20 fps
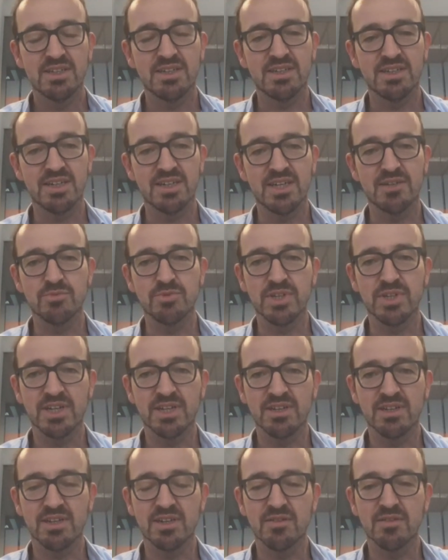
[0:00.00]
And we
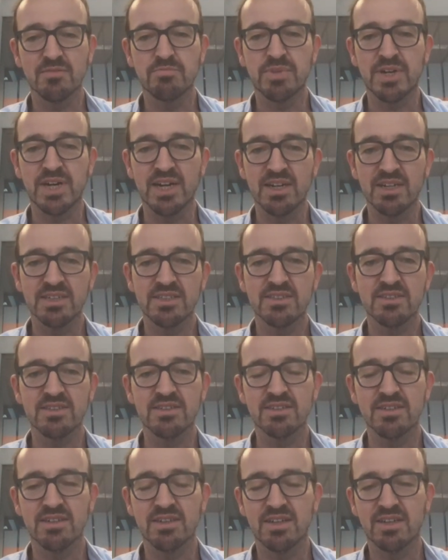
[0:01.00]
had a pilot
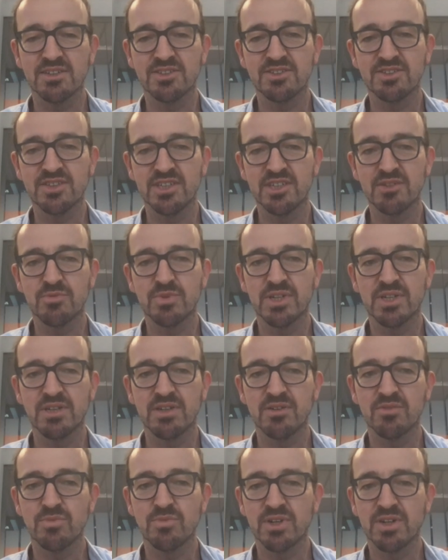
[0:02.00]
last year
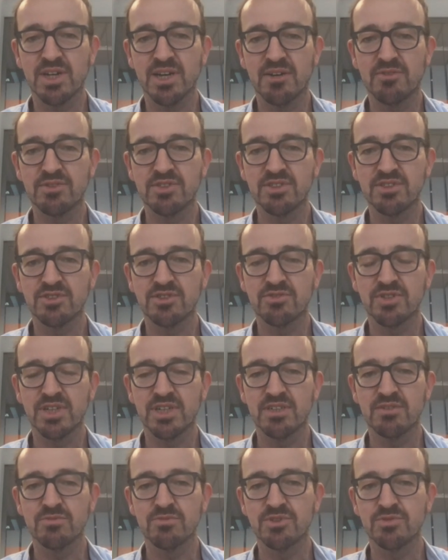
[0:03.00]
where one hydrogen
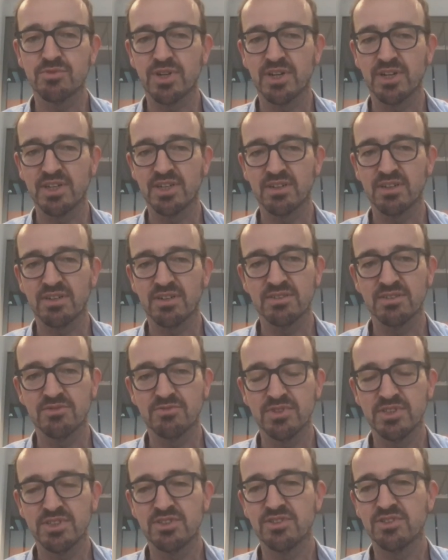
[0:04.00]
train was running on the
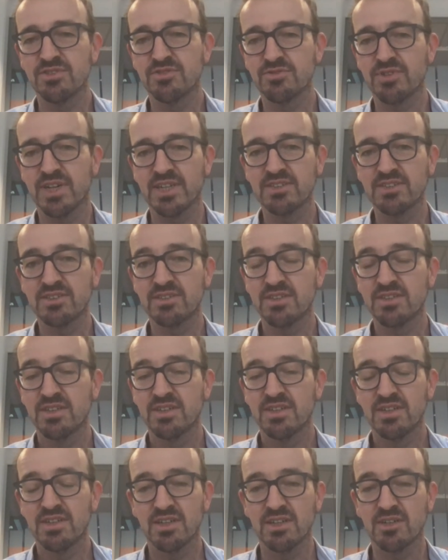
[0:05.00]
regional tracks
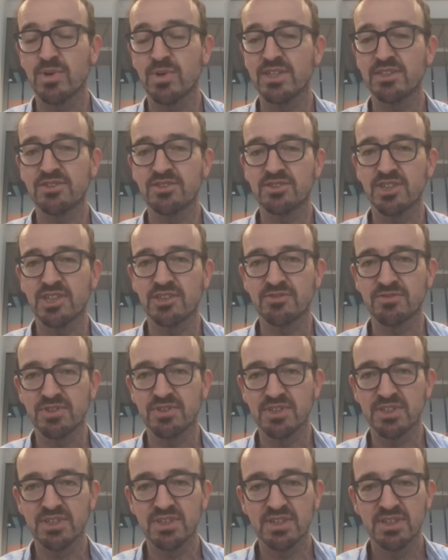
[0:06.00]
quite
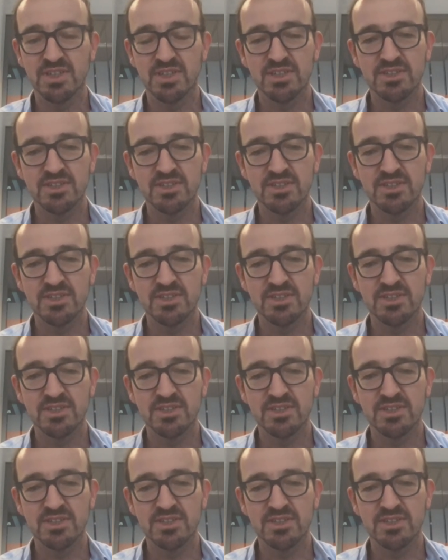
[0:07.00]
successfully.